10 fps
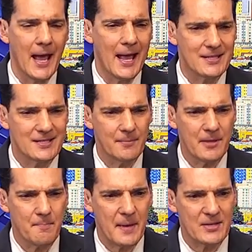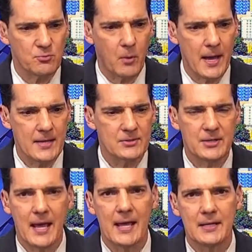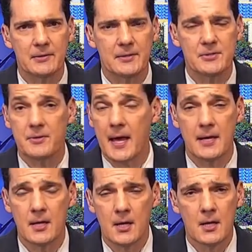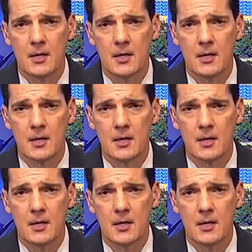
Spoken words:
and some of the best ways to handle it so that